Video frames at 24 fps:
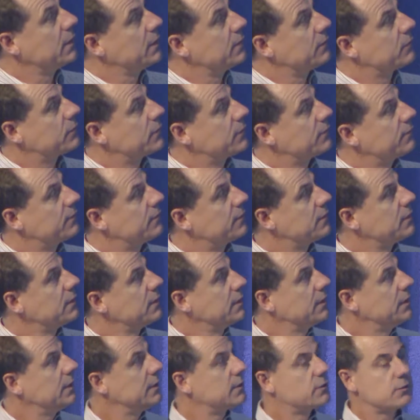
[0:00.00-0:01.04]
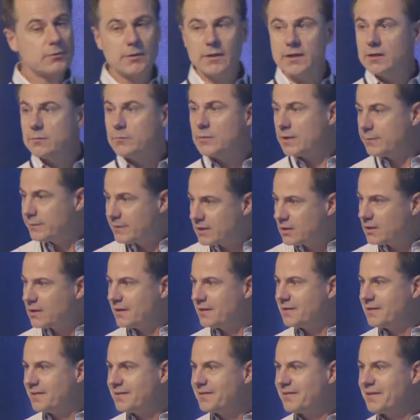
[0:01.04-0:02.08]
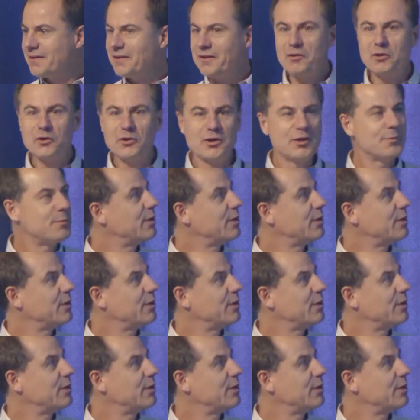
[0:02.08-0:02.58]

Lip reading: sort of integrated, I learned